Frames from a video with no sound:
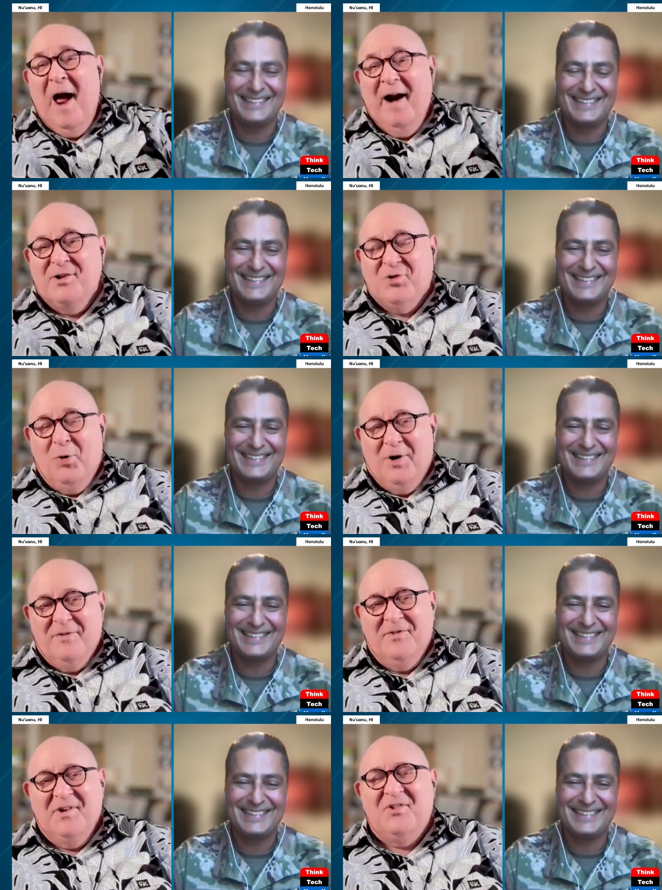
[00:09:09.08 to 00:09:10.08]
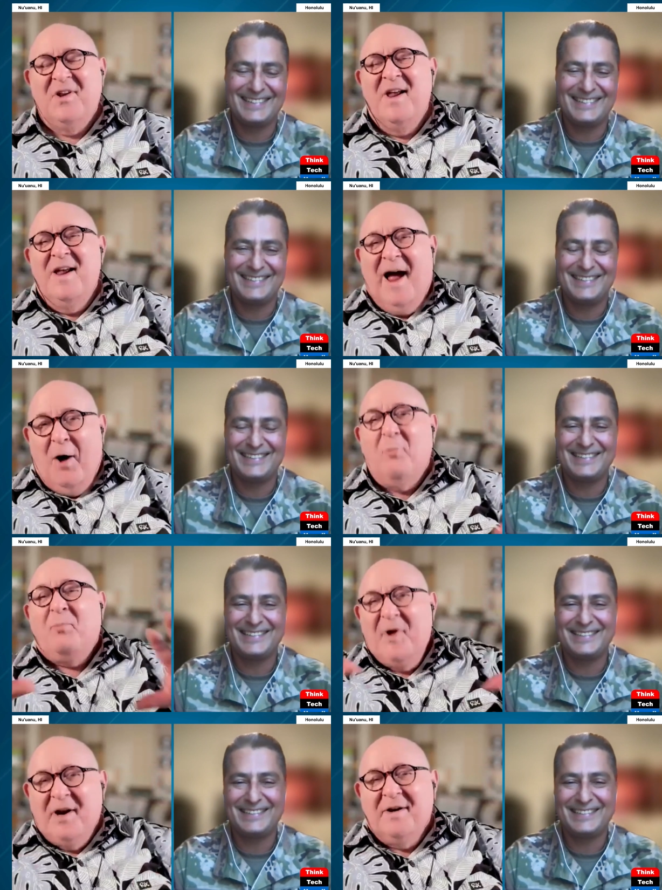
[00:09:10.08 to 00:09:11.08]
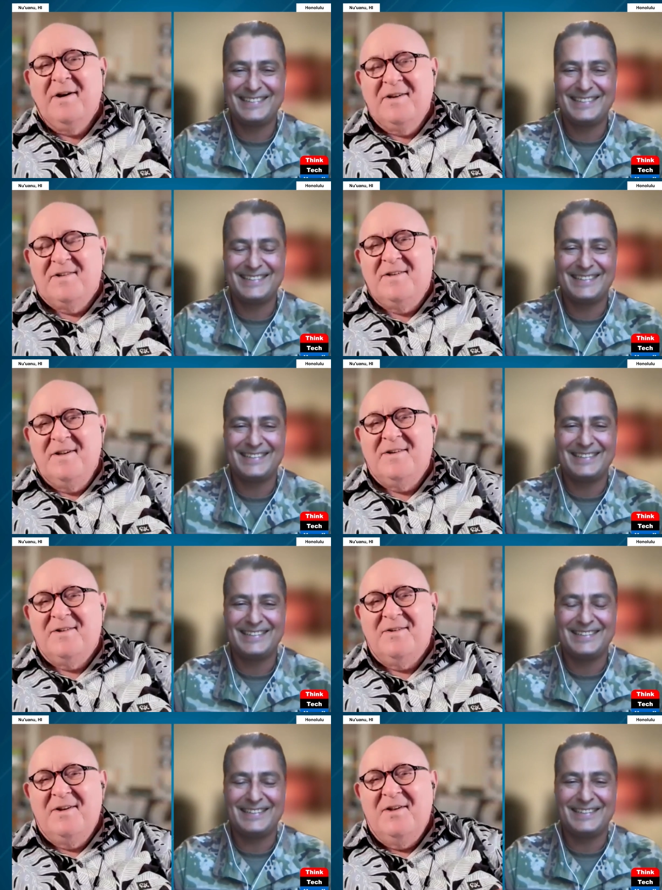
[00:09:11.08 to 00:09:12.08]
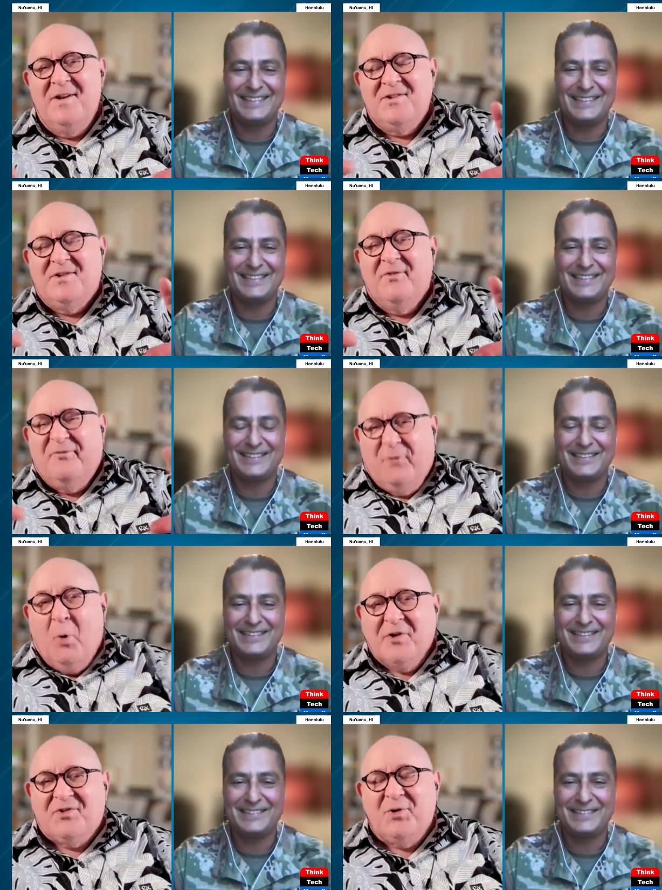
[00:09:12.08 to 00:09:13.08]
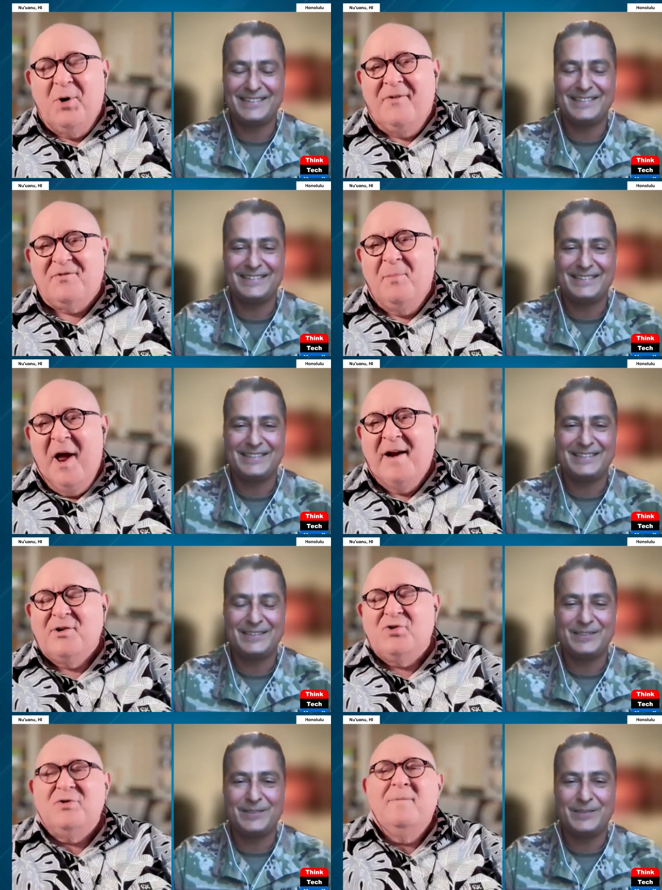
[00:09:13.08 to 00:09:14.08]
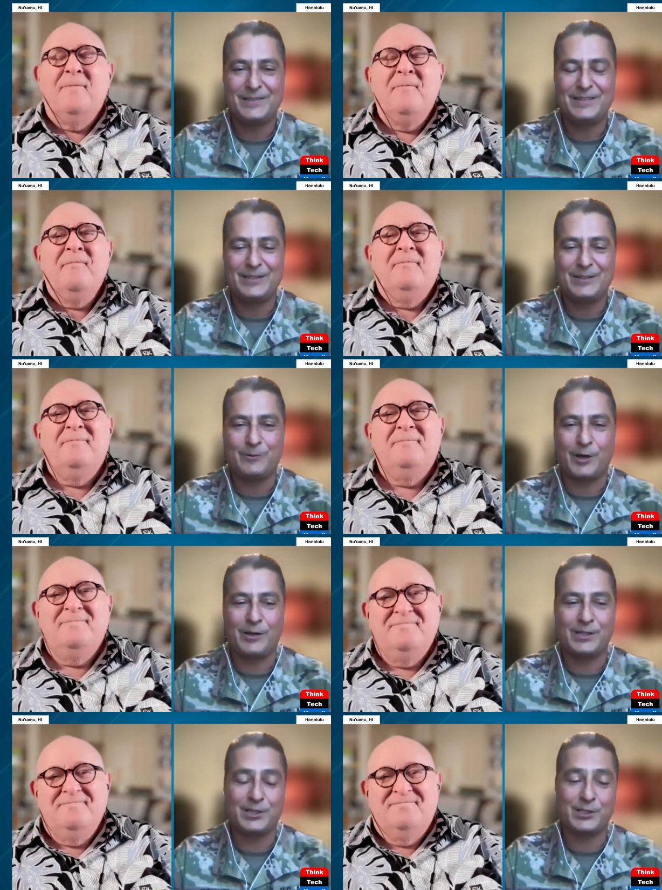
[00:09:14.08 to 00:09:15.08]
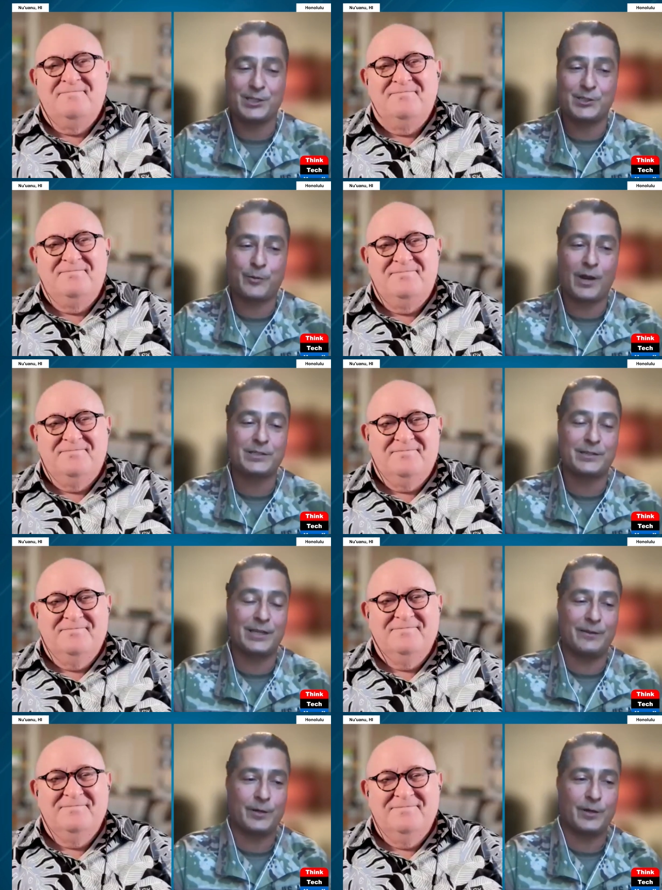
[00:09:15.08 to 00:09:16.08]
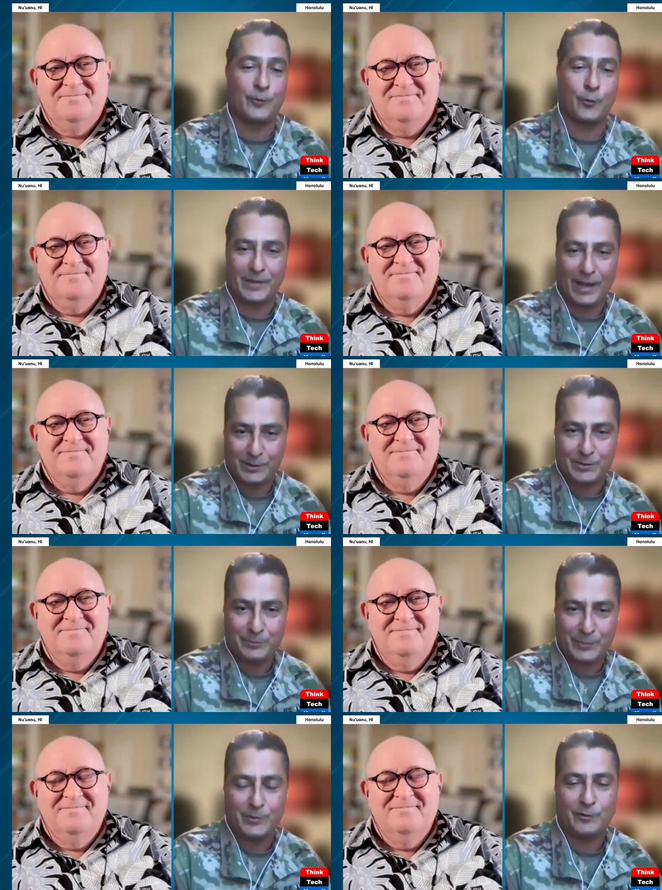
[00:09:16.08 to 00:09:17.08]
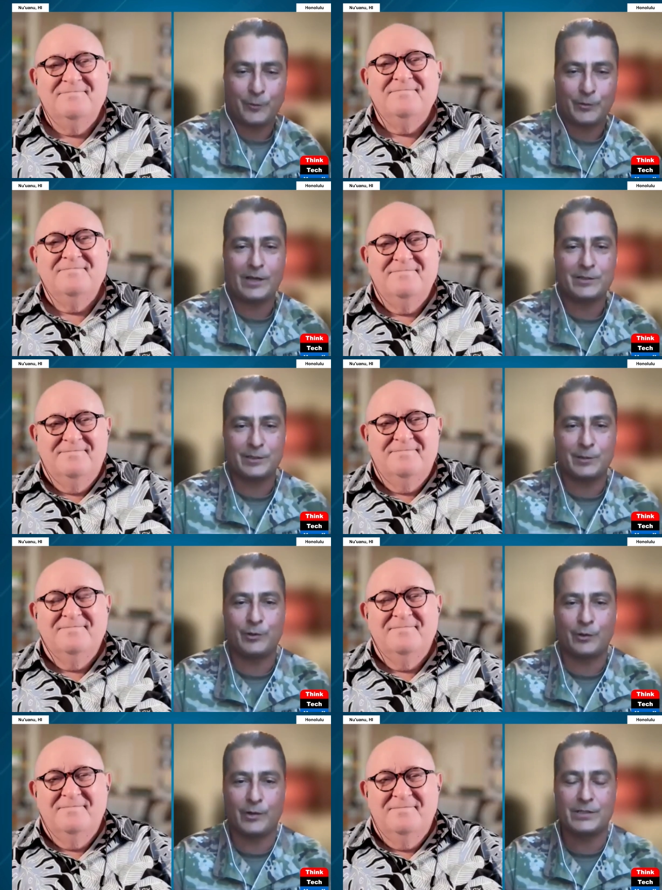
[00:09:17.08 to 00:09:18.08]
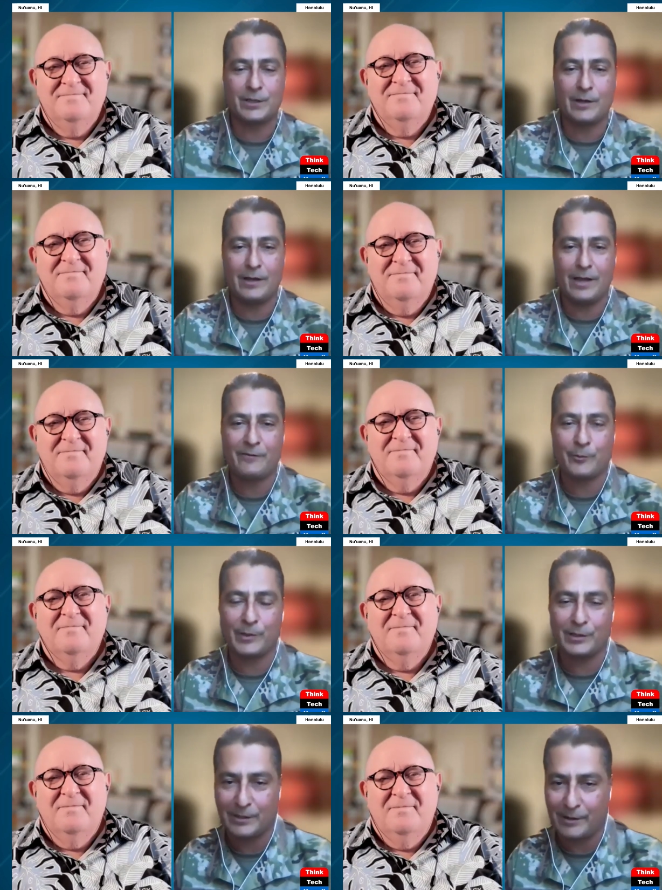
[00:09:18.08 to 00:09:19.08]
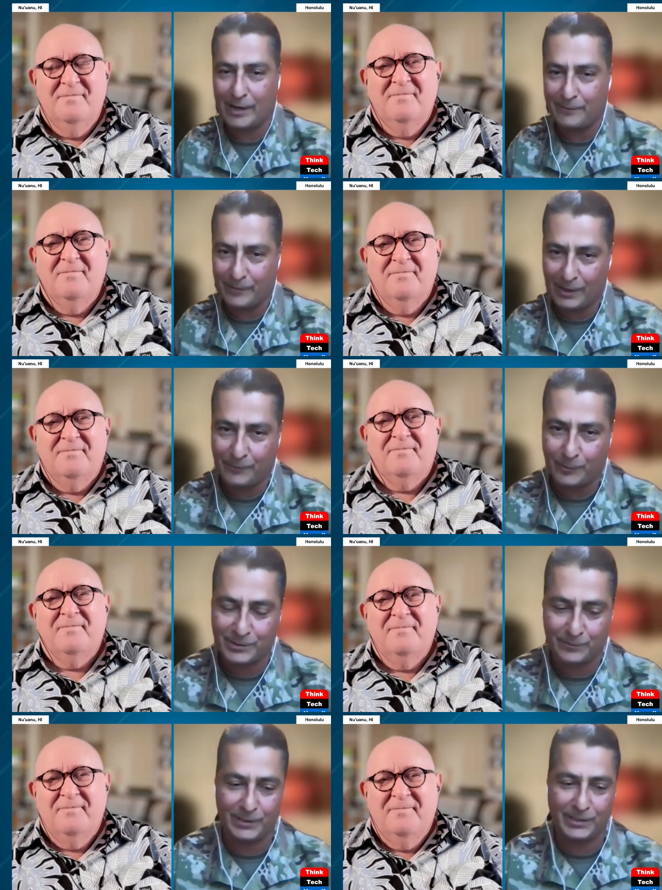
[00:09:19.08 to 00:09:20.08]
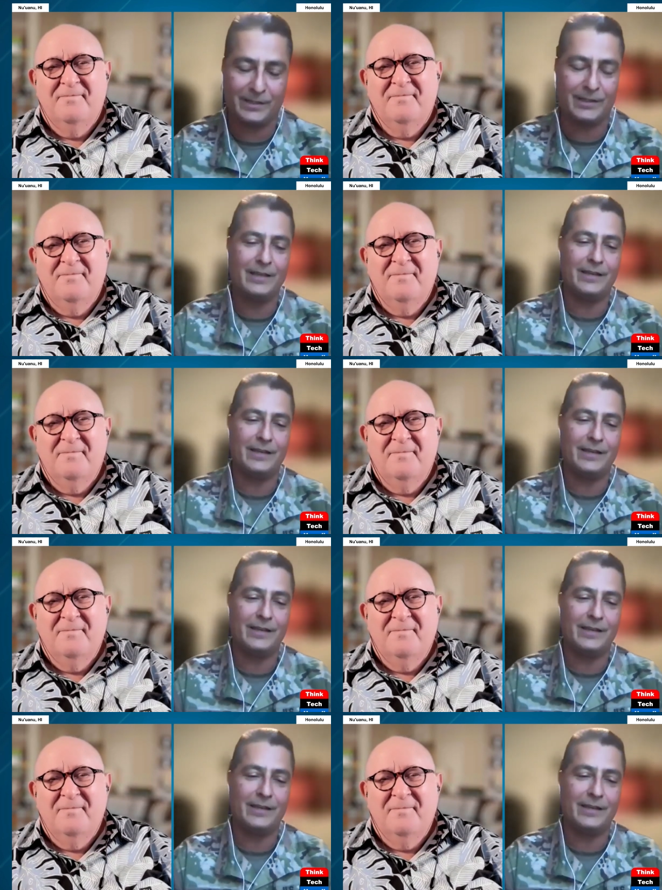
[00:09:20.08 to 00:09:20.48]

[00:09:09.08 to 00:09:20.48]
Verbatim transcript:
Speaker 1: manage all of this, how big is the force you have to manage?
Speaker 2: Well, it's approximately 4,000 people, 4,000 employees. Half are military, half are civilian.